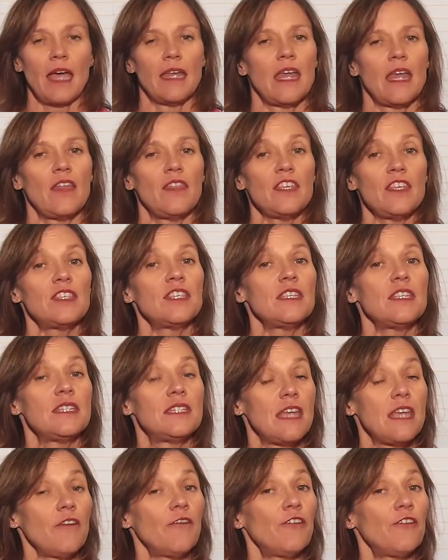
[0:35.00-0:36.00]
Now this is
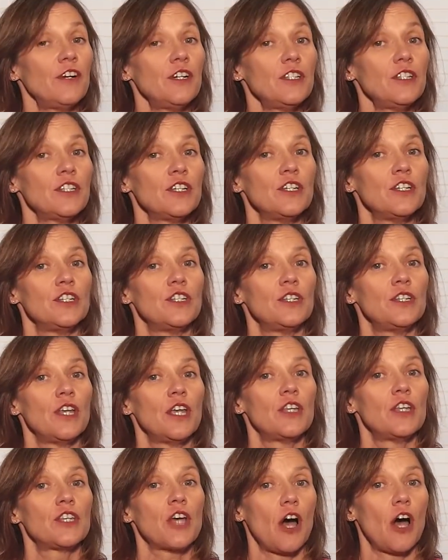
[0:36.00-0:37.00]
different
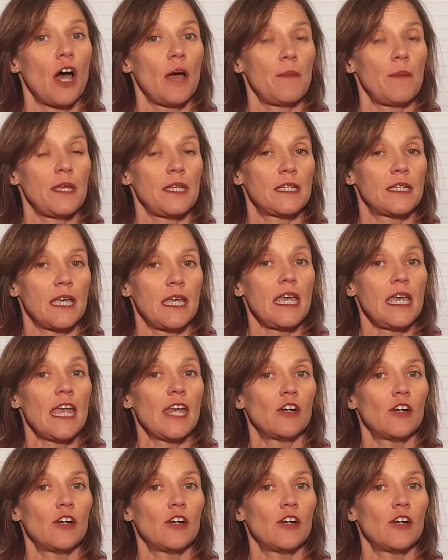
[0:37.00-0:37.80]
to IBD,